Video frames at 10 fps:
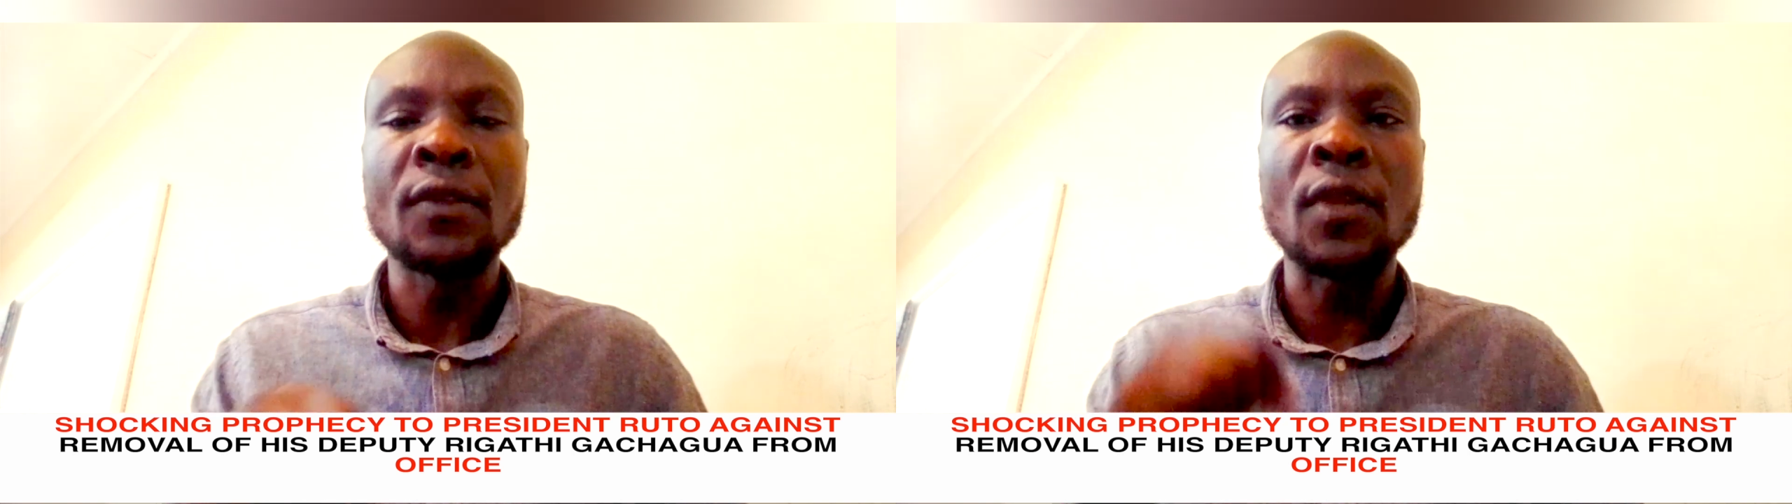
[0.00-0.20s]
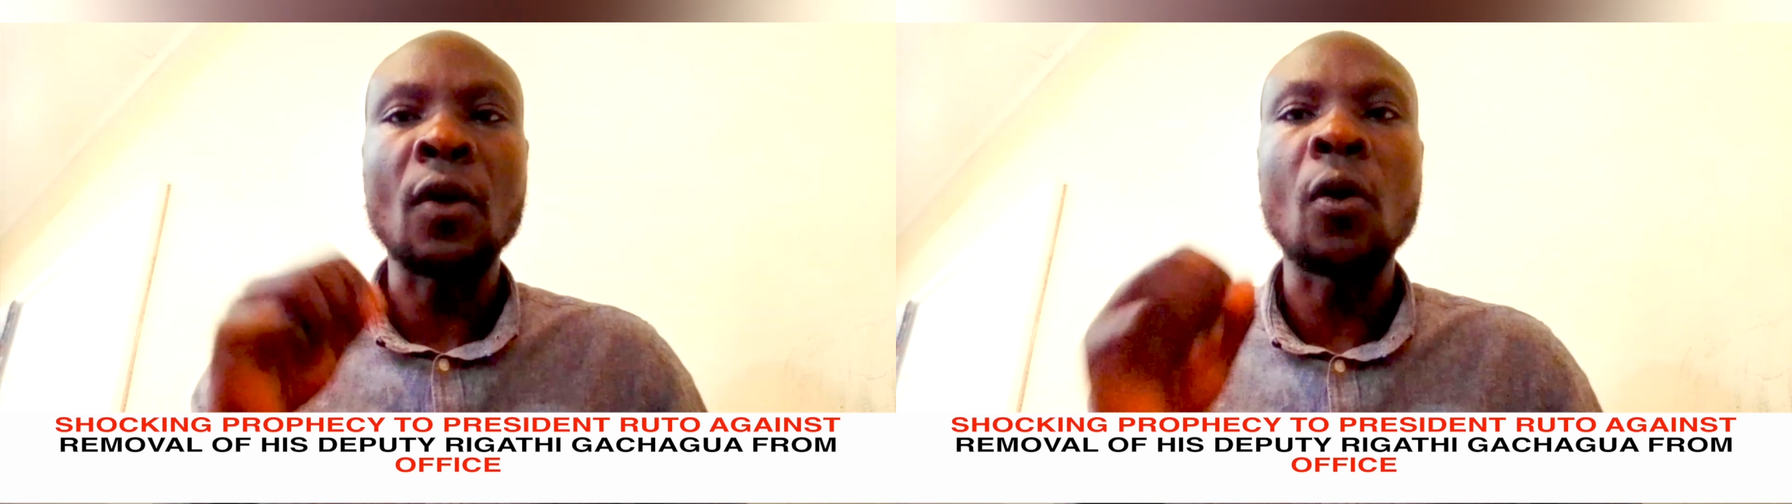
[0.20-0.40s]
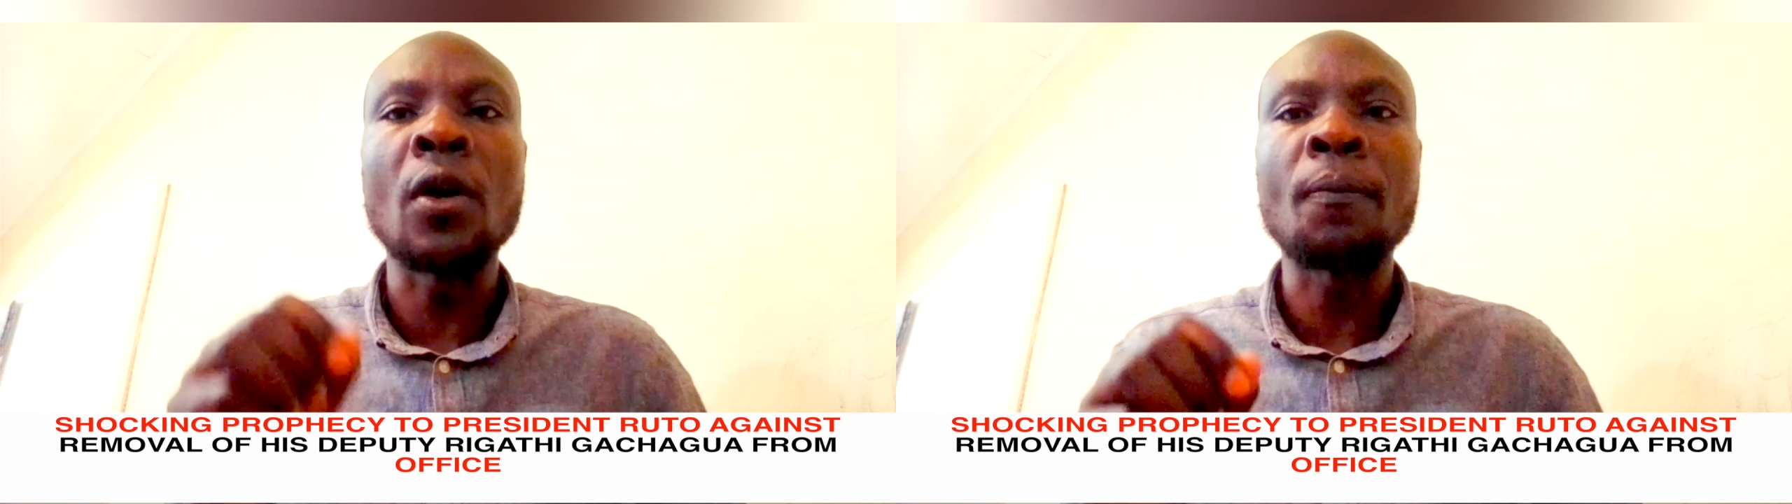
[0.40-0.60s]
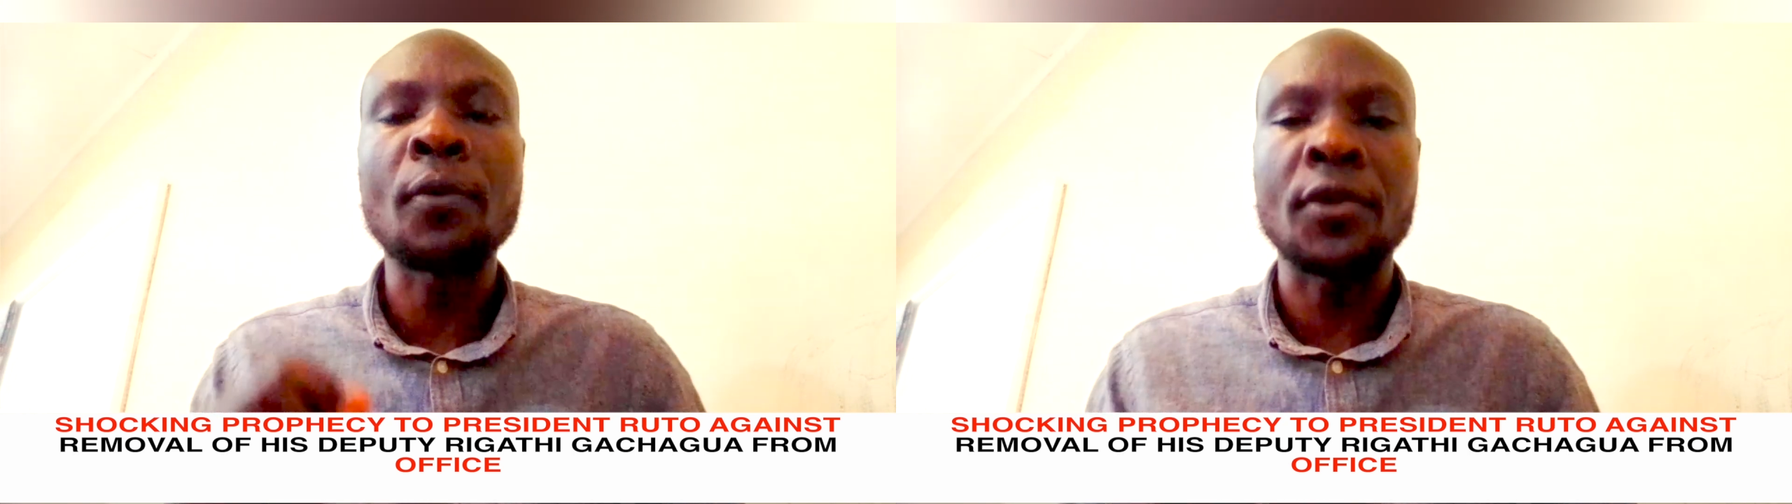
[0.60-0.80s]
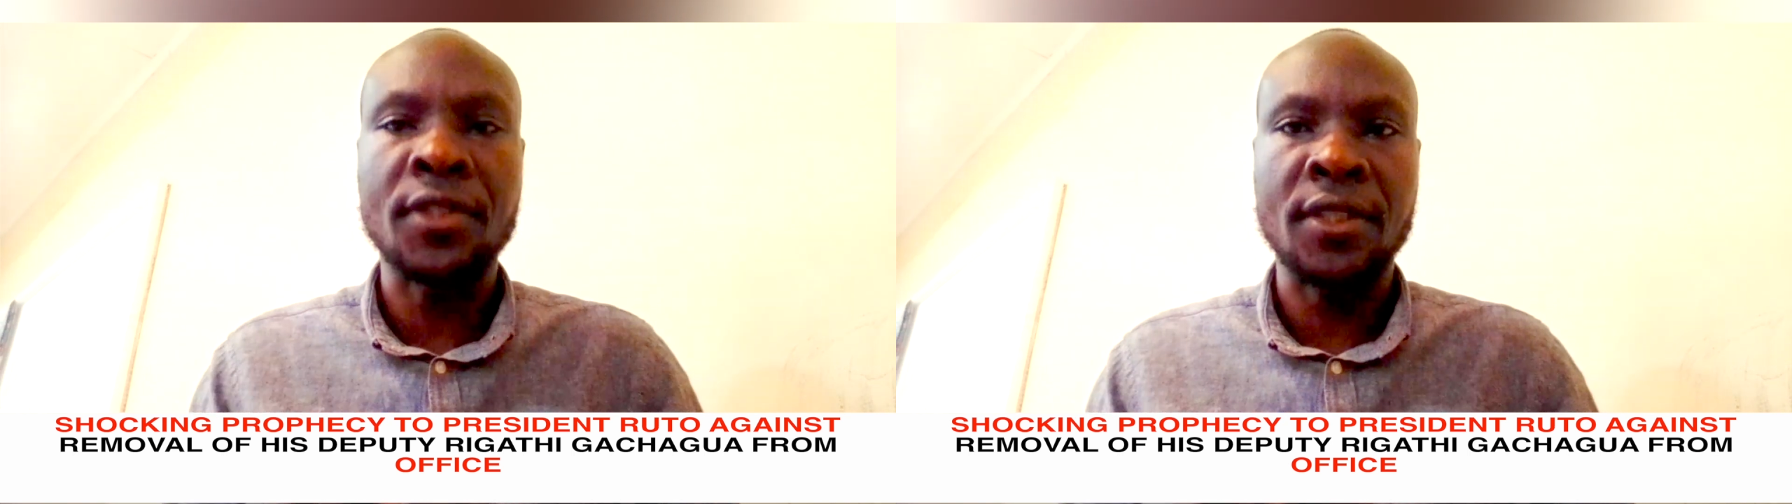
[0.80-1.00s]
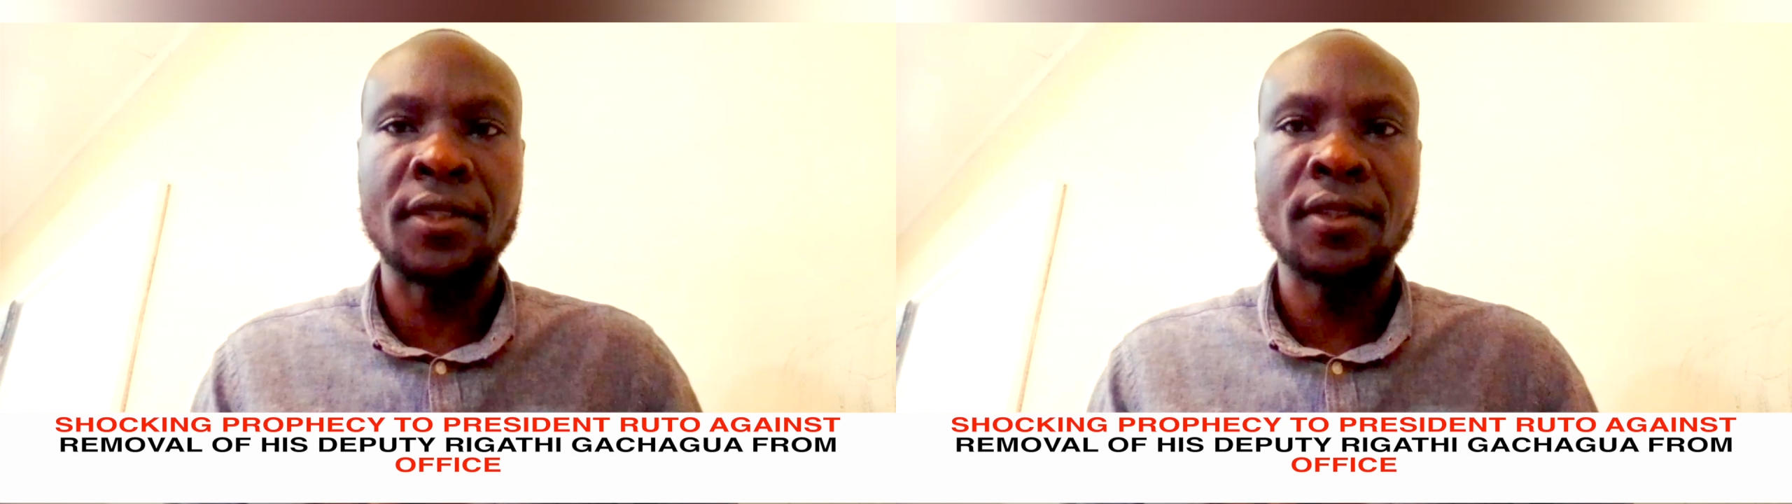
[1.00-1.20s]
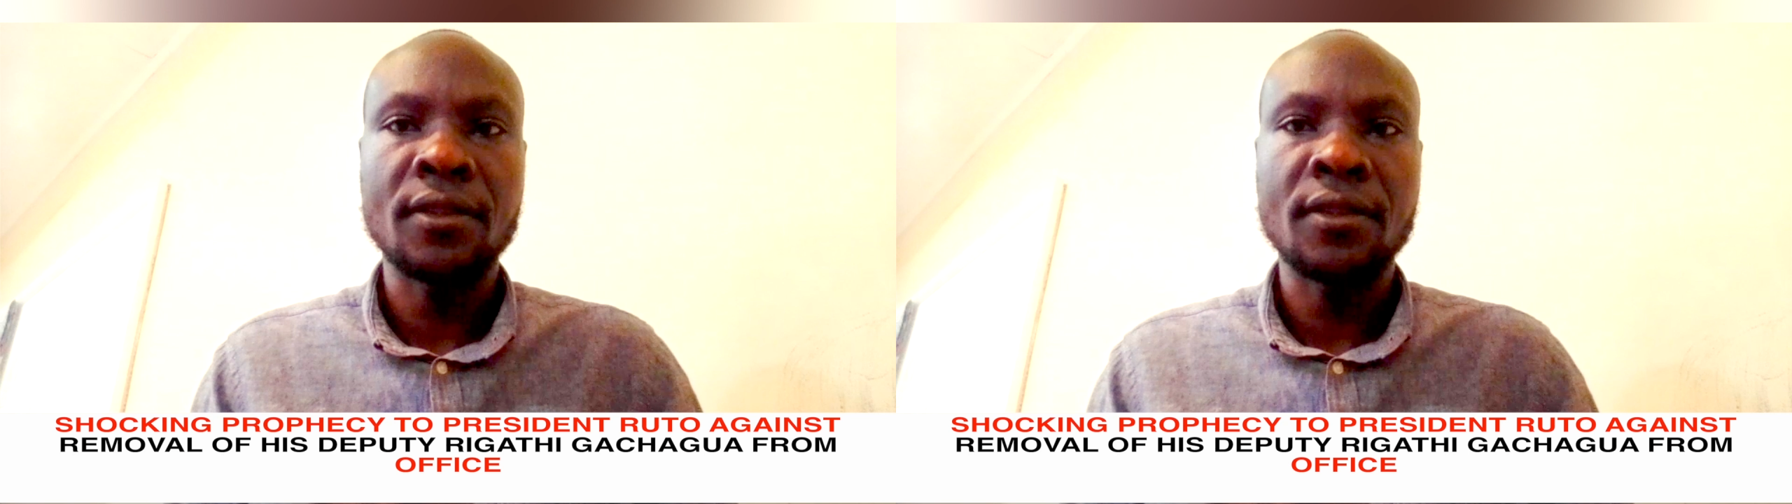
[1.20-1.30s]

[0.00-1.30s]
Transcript: to the whole process.